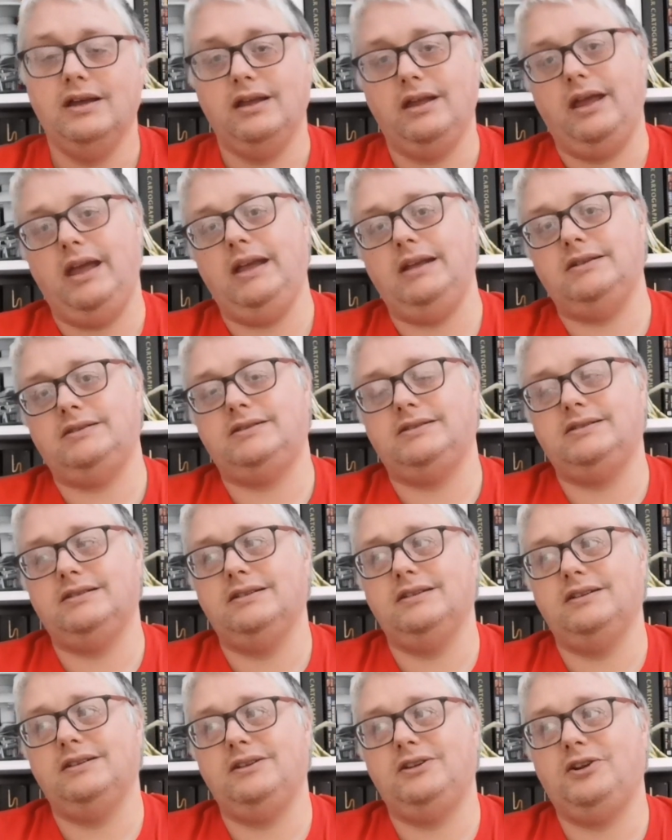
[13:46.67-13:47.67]
it's
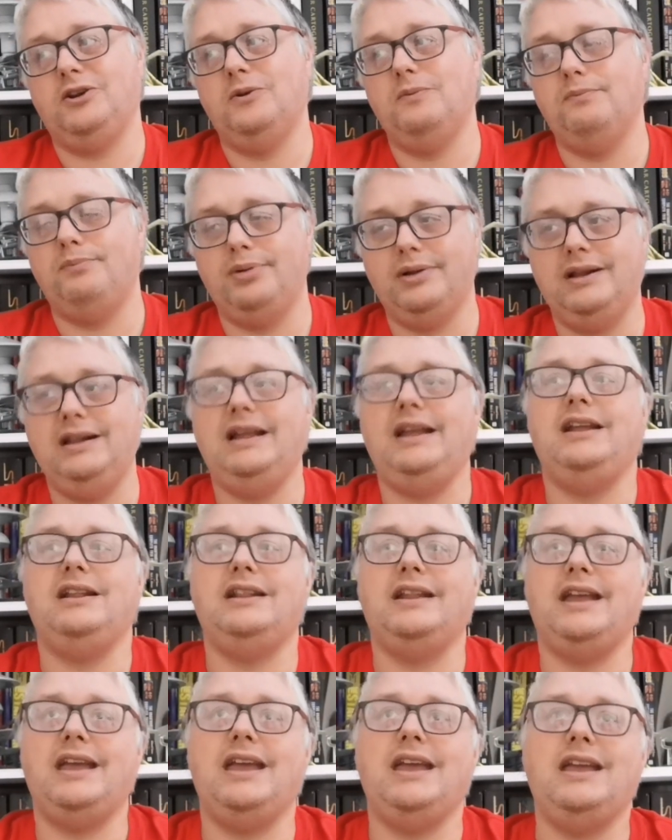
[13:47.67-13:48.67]

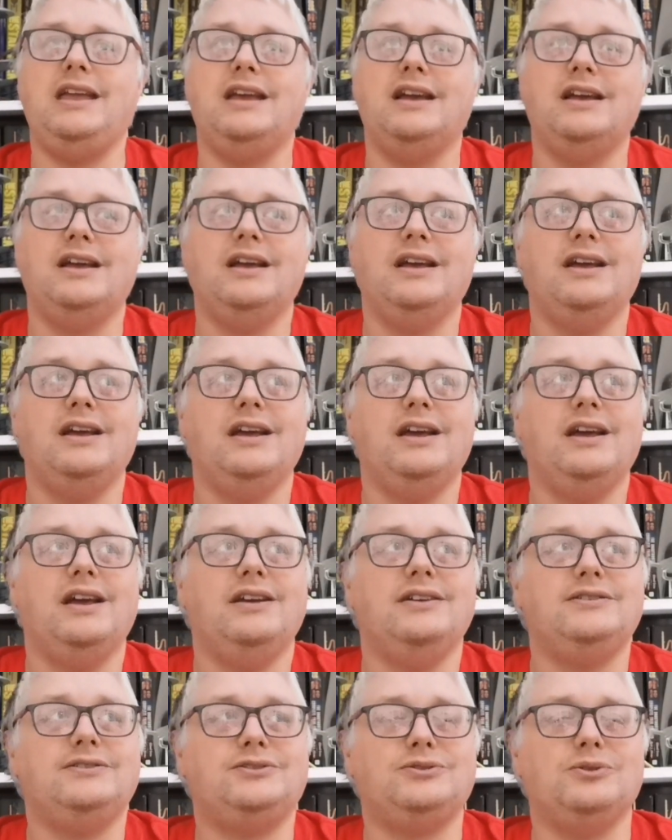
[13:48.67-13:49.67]
completely
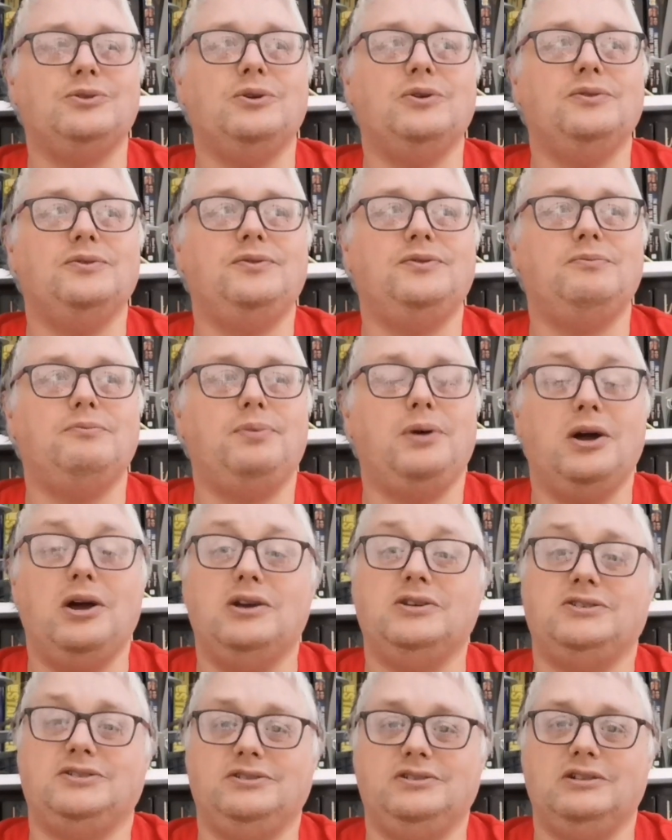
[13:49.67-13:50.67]
sort of
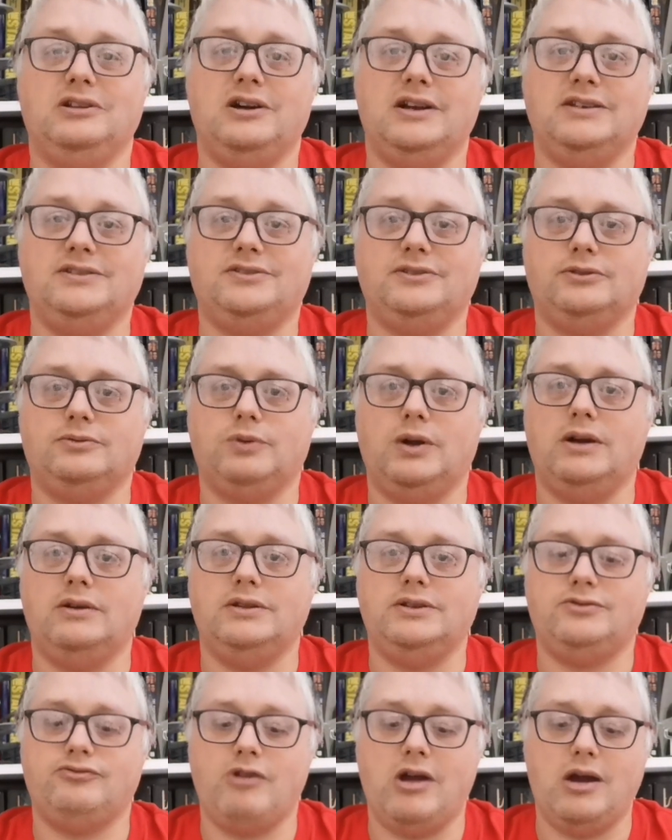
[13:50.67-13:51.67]
personalized as well,
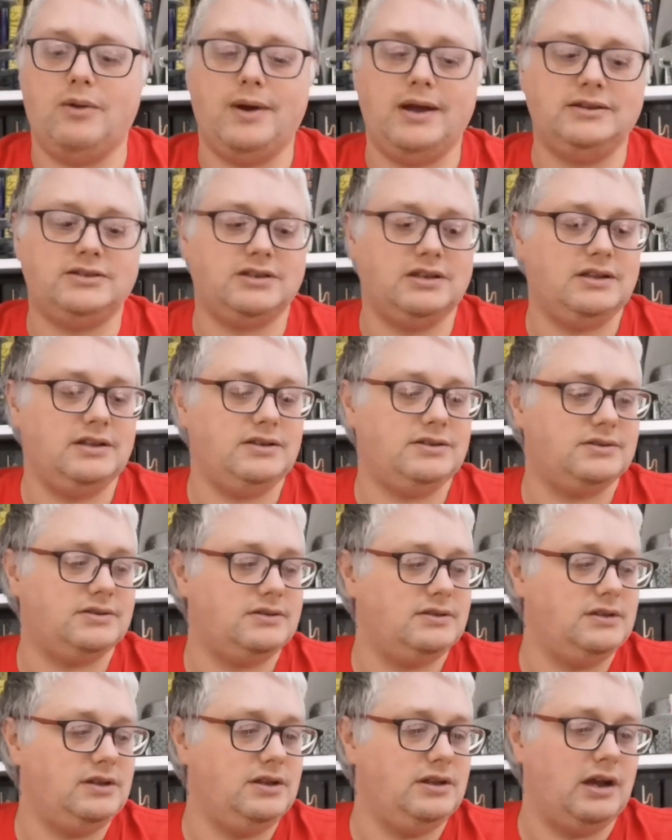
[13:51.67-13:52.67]
this railway. So this,
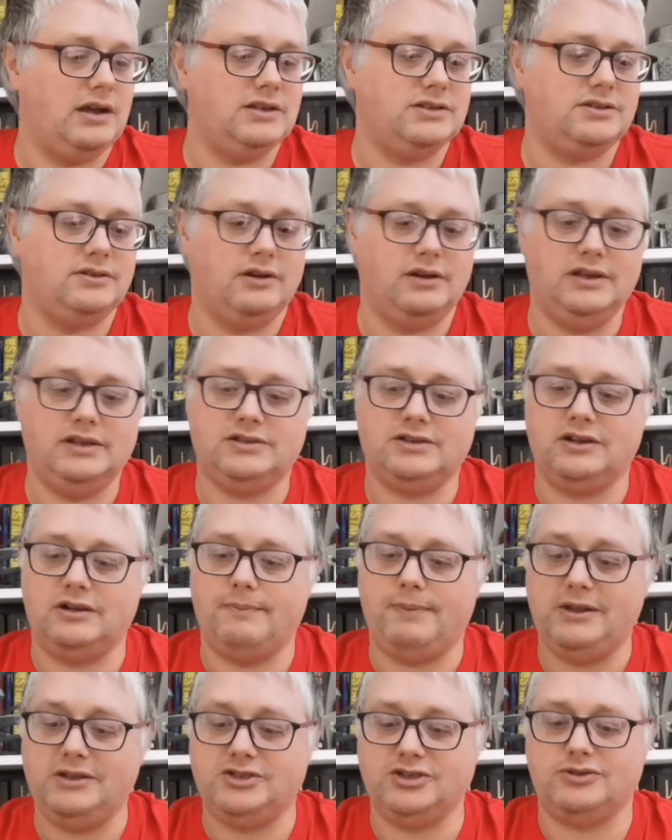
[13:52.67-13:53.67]
it's going to
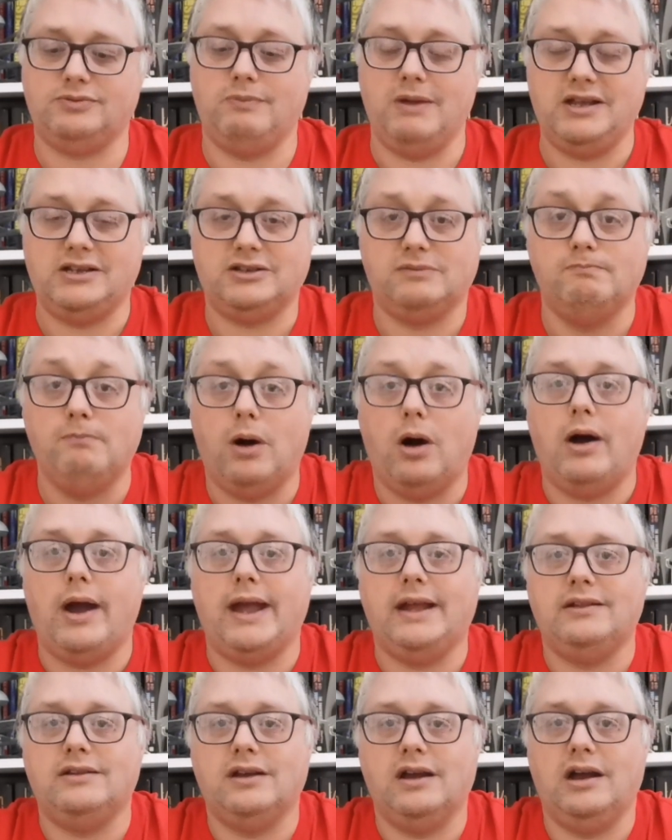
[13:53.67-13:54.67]
be it's
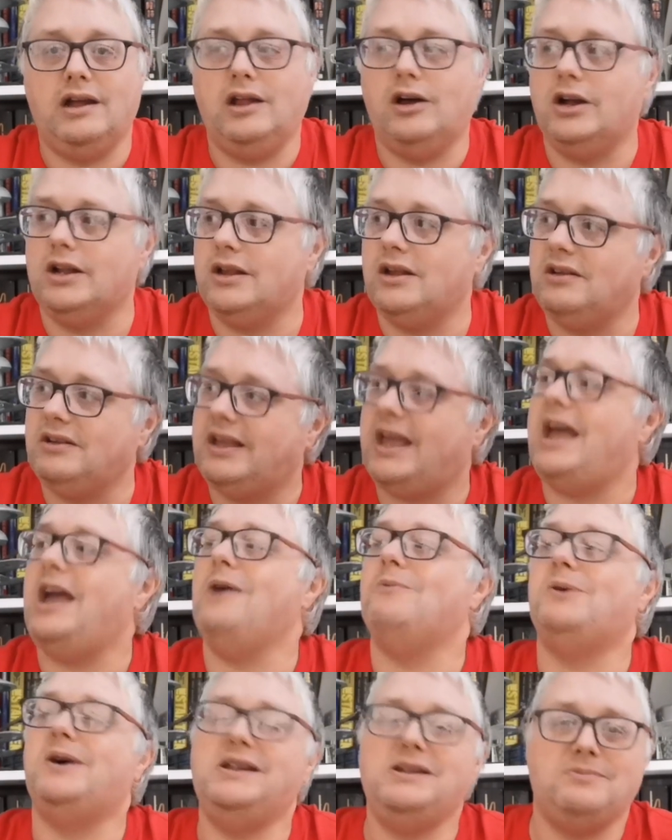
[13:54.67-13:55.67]
mine, and I don't
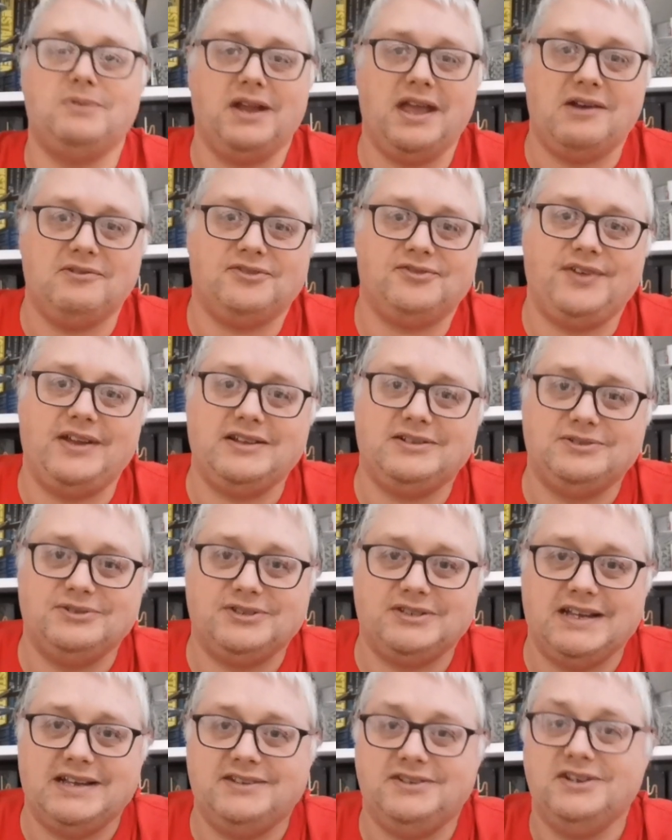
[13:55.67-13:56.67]
care what anybody else thinks or
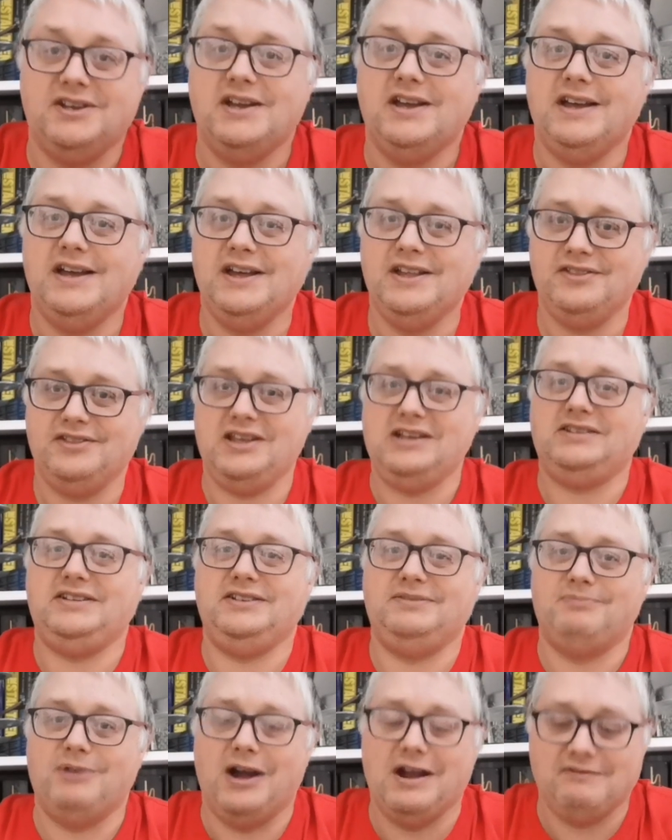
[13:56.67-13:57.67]
says. This
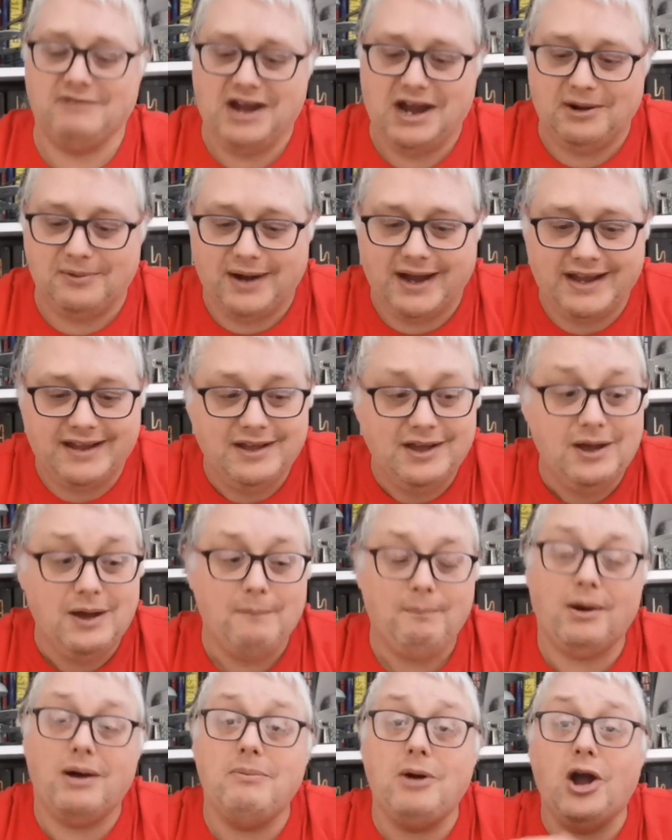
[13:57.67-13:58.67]
is my railway.
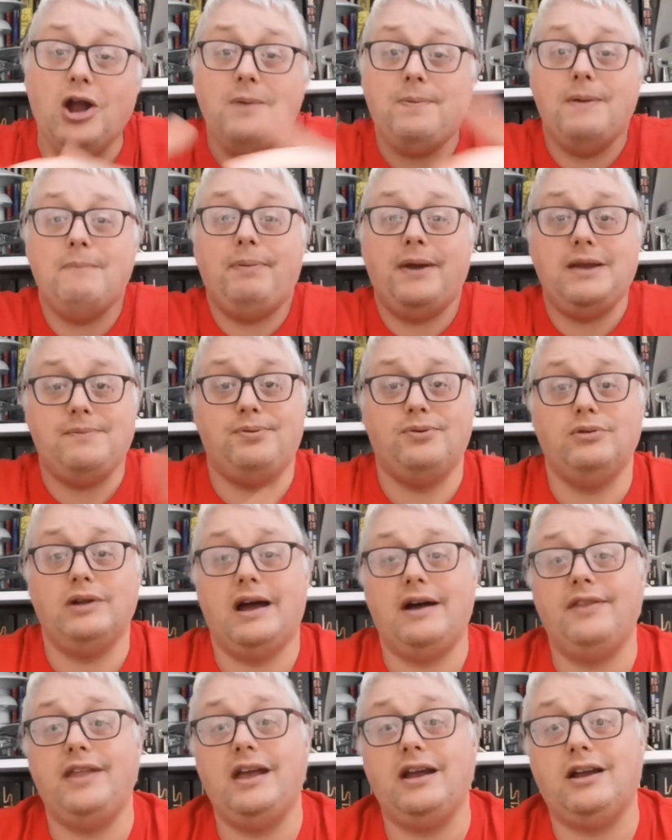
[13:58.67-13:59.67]
But I'm hoping people
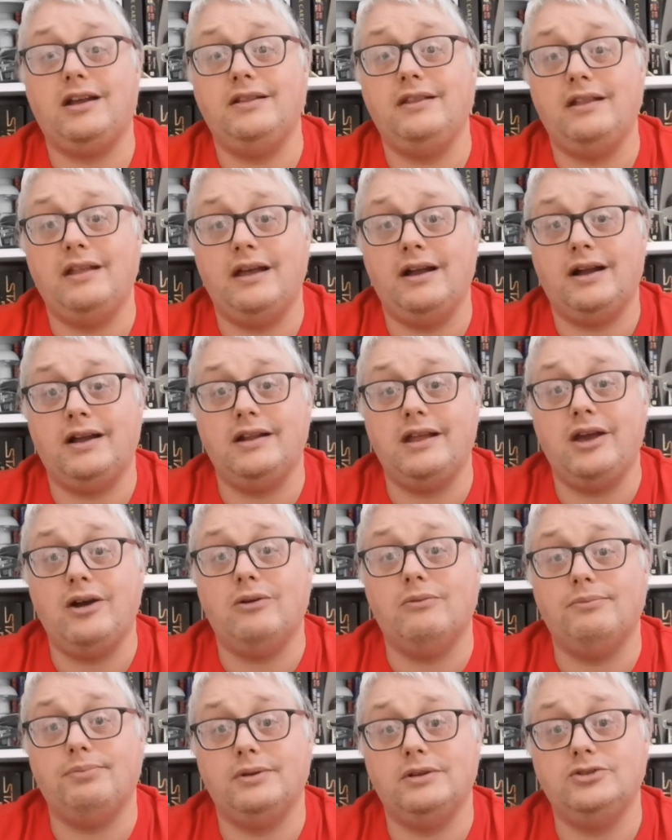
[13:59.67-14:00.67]
out there can
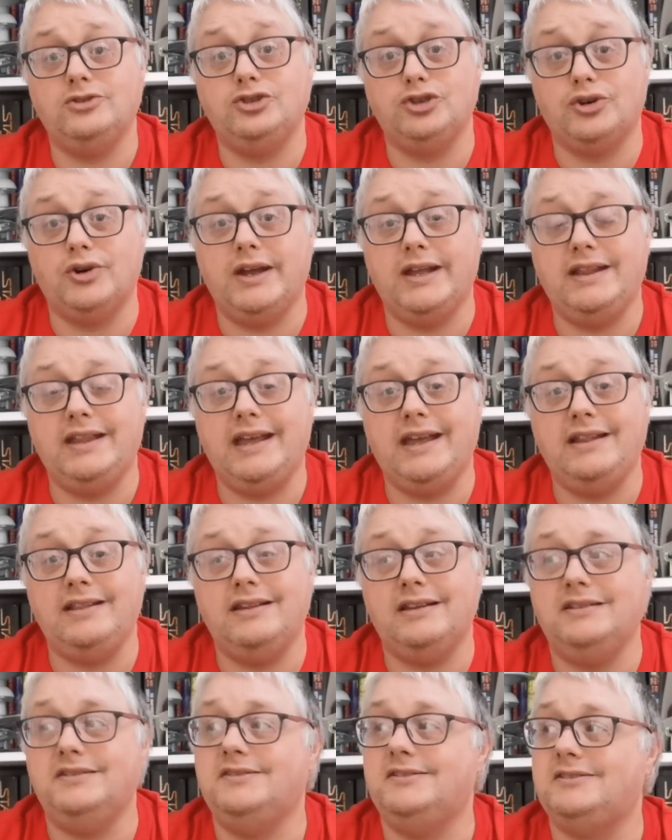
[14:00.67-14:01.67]
help and join
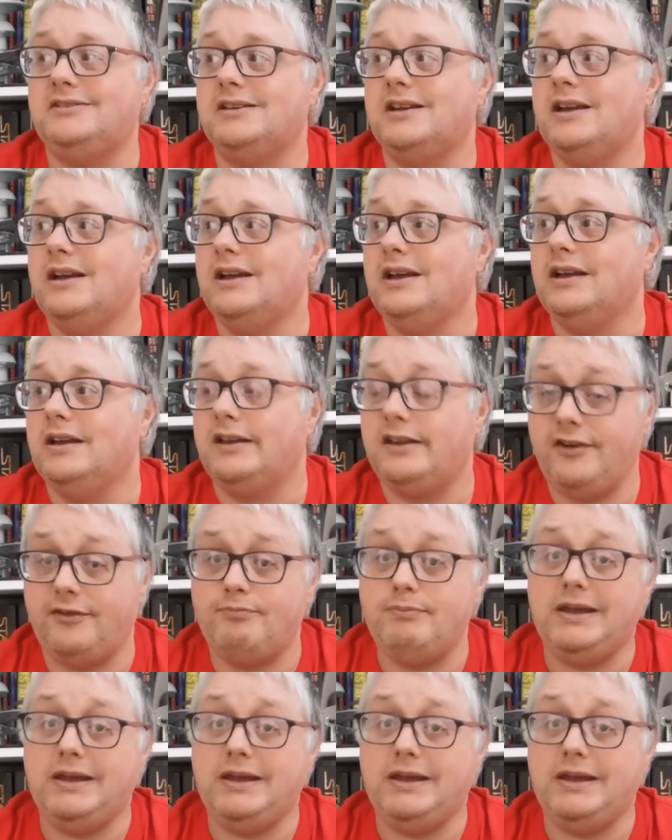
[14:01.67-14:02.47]
in and give